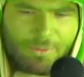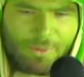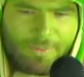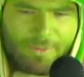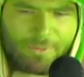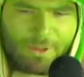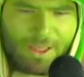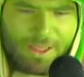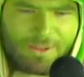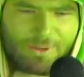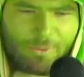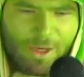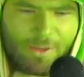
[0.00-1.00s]
women will
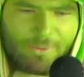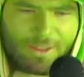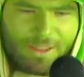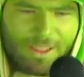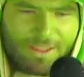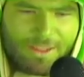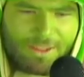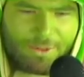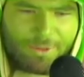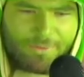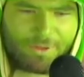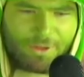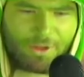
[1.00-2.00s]
ask, why would a guy like you
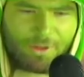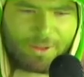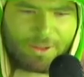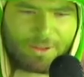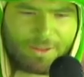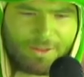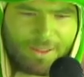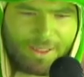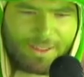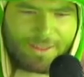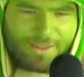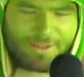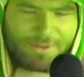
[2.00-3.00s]
even call me on a date?
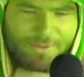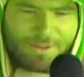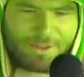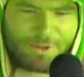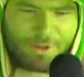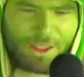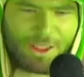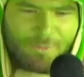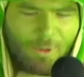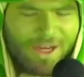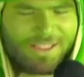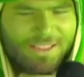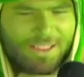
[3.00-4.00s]
And that's always the trap.
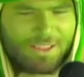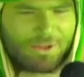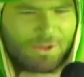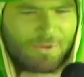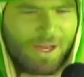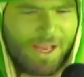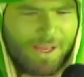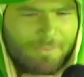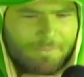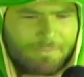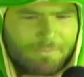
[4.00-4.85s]
Why is that a trap?